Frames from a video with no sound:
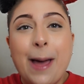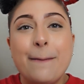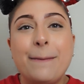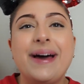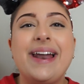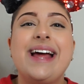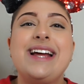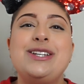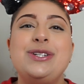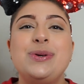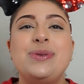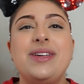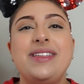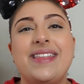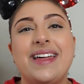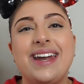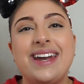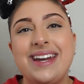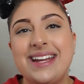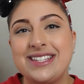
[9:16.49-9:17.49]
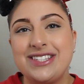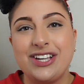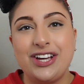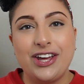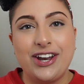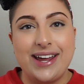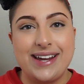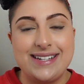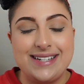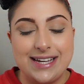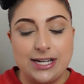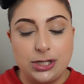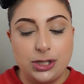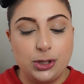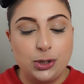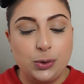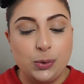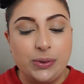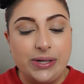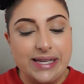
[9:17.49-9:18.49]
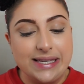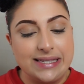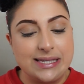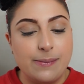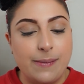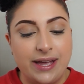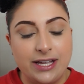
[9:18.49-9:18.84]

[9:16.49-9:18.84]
but I do think that it is a good idea to get some